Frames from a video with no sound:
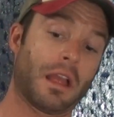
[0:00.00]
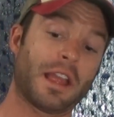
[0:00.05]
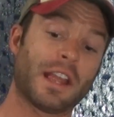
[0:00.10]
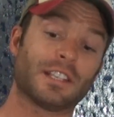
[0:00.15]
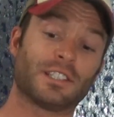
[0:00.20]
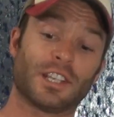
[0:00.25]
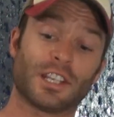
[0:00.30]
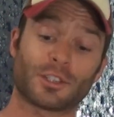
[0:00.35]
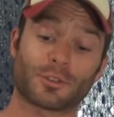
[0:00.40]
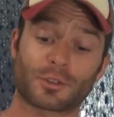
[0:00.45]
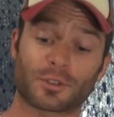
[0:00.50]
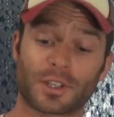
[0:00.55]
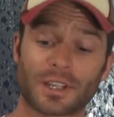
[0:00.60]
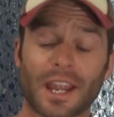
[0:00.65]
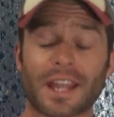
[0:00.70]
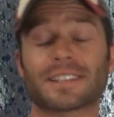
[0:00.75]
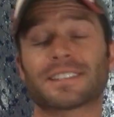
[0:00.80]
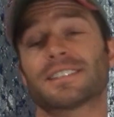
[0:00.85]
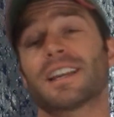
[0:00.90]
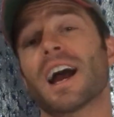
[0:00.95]
It's
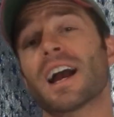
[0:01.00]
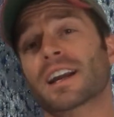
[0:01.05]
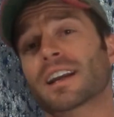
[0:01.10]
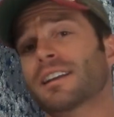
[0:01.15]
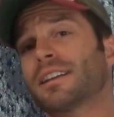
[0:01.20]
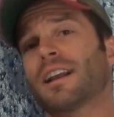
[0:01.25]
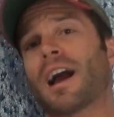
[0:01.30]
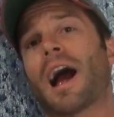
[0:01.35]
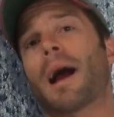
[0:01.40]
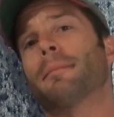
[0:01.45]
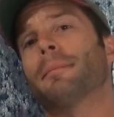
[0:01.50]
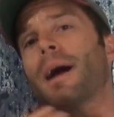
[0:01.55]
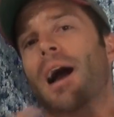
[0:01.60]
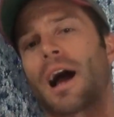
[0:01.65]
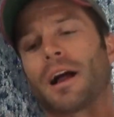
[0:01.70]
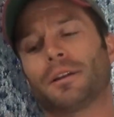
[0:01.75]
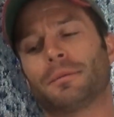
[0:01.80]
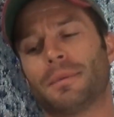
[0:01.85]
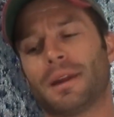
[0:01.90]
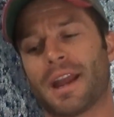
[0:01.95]
interesting. It's not,
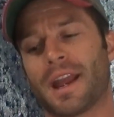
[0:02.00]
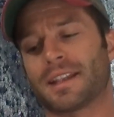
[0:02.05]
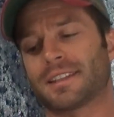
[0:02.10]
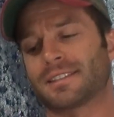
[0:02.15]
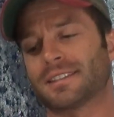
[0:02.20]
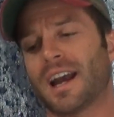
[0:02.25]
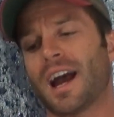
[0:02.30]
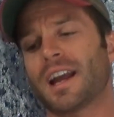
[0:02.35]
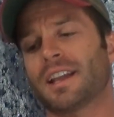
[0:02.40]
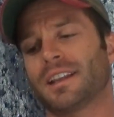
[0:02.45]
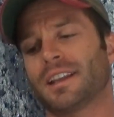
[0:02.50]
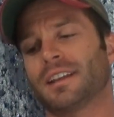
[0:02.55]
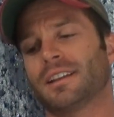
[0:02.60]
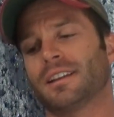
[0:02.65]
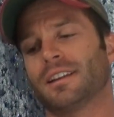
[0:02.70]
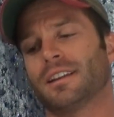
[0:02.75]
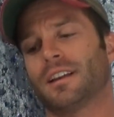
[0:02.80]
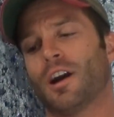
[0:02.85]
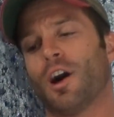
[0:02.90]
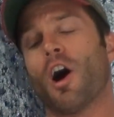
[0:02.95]
I'll admit, it's not
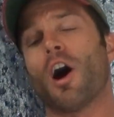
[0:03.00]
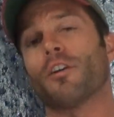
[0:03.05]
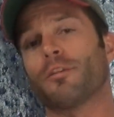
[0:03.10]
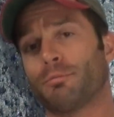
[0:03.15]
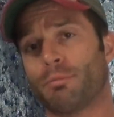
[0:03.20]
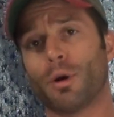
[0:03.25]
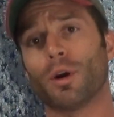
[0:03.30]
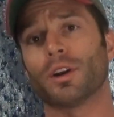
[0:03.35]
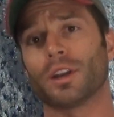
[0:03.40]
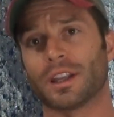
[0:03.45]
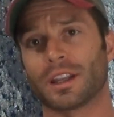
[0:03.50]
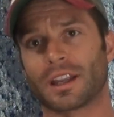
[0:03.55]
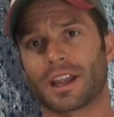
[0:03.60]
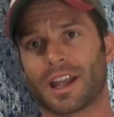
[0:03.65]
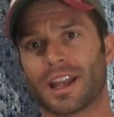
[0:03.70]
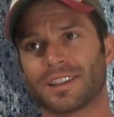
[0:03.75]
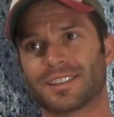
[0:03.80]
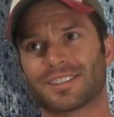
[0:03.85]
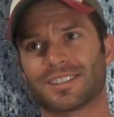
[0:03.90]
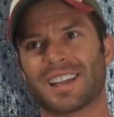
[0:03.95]
off-putting.
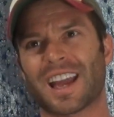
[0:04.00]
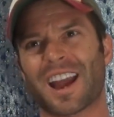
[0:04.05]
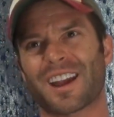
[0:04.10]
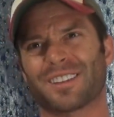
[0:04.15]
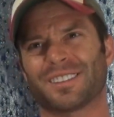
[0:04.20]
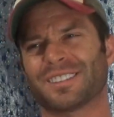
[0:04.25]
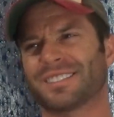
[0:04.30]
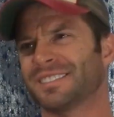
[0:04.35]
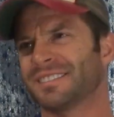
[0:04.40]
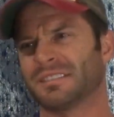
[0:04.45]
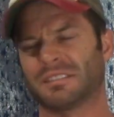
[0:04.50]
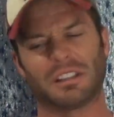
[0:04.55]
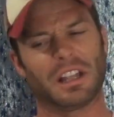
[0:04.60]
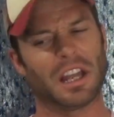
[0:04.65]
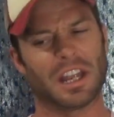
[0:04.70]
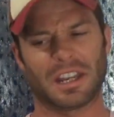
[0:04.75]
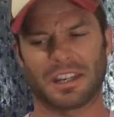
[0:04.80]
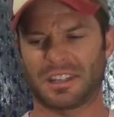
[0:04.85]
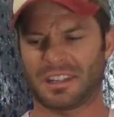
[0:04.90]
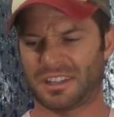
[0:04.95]
It's not
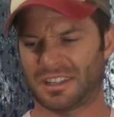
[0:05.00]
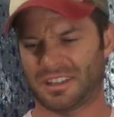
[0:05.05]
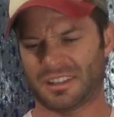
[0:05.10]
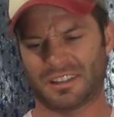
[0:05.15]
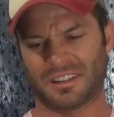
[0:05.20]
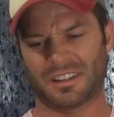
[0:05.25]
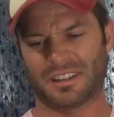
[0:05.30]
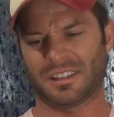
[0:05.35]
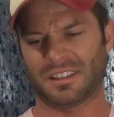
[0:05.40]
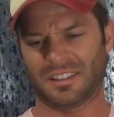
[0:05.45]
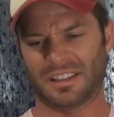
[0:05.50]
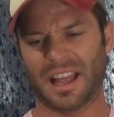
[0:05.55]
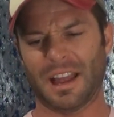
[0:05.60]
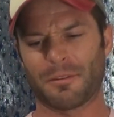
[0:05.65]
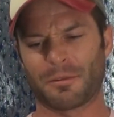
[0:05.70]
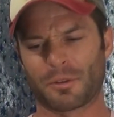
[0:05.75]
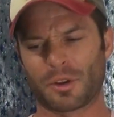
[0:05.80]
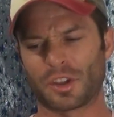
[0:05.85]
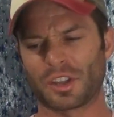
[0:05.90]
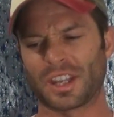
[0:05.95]
like
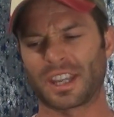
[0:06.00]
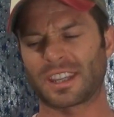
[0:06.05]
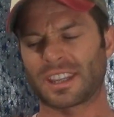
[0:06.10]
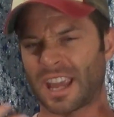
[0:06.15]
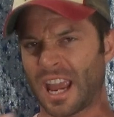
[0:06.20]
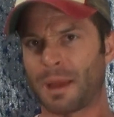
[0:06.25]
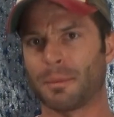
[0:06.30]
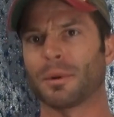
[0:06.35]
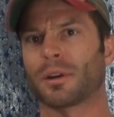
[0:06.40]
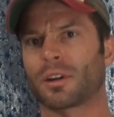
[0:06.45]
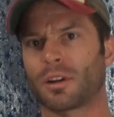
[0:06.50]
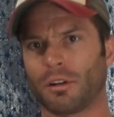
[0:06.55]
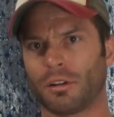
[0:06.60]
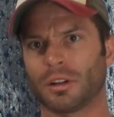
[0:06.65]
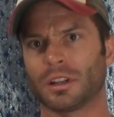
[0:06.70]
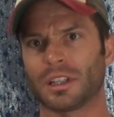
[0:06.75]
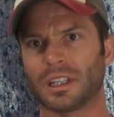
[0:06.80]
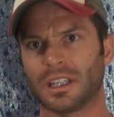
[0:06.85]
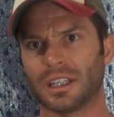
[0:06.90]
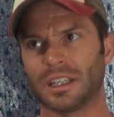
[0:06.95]
that really
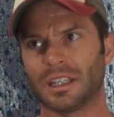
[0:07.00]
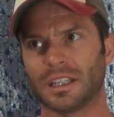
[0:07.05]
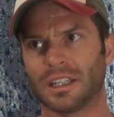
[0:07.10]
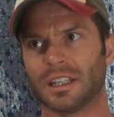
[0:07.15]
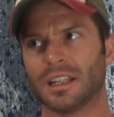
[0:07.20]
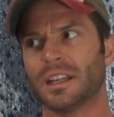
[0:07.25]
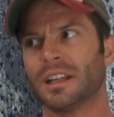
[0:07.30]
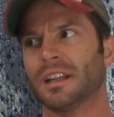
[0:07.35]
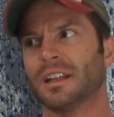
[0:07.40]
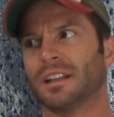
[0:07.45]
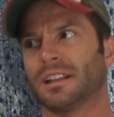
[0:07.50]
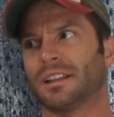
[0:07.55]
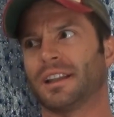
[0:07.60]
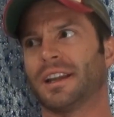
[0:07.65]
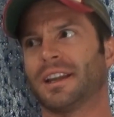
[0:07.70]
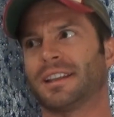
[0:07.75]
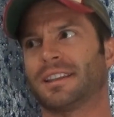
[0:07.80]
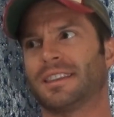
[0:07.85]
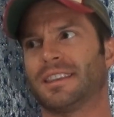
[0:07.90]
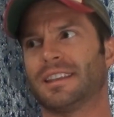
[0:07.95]
chemical-y,
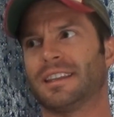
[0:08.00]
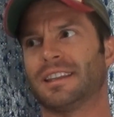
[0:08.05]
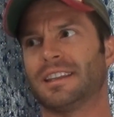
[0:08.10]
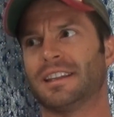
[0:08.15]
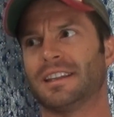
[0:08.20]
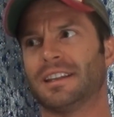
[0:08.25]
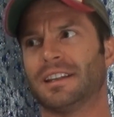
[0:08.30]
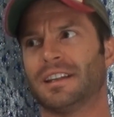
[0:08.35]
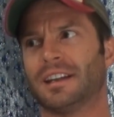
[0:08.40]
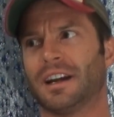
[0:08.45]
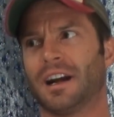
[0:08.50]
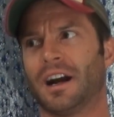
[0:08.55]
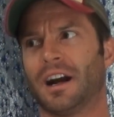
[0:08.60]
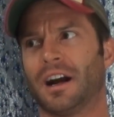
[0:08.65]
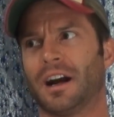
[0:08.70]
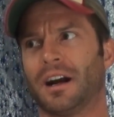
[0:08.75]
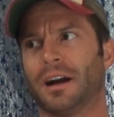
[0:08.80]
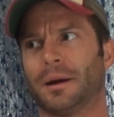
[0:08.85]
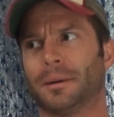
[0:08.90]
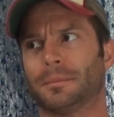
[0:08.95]
like the
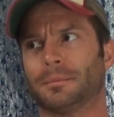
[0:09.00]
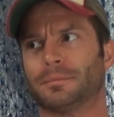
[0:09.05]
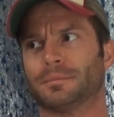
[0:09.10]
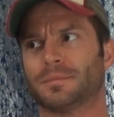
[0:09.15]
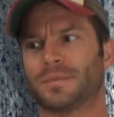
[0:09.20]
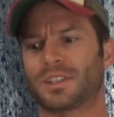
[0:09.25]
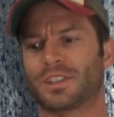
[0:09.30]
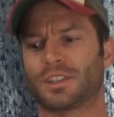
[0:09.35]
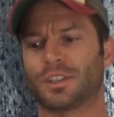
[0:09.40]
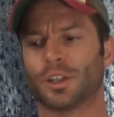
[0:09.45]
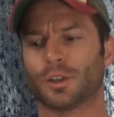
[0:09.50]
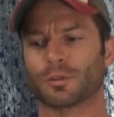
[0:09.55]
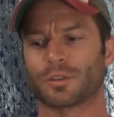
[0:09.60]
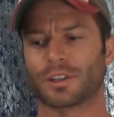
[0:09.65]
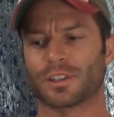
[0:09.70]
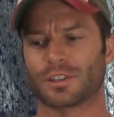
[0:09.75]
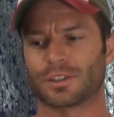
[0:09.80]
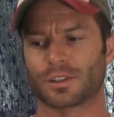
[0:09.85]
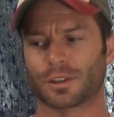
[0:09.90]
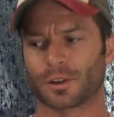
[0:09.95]
Steel
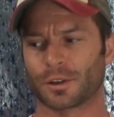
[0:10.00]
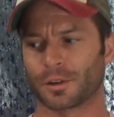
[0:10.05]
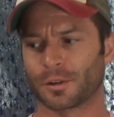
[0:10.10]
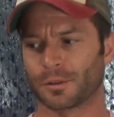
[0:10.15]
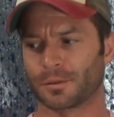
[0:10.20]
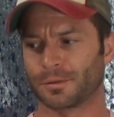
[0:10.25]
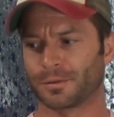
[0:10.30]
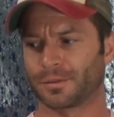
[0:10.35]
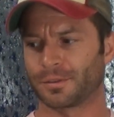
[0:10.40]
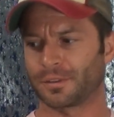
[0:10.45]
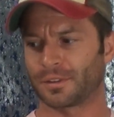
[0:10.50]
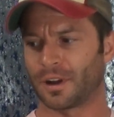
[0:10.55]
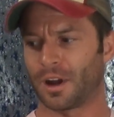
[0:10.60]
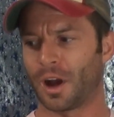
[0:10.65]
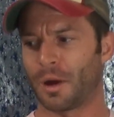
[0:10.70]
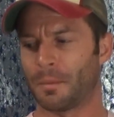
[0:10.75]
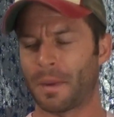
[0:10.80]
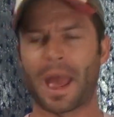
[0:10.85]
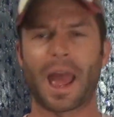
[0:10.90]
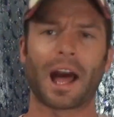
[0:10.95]
Reserve
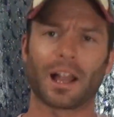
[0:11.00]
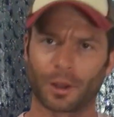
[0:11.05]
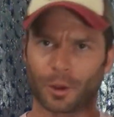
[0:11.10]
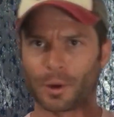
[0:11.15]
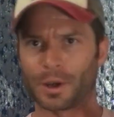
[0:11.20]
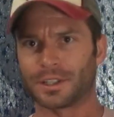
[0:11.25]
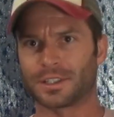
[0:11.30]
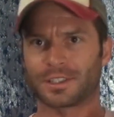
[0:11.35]
Alloy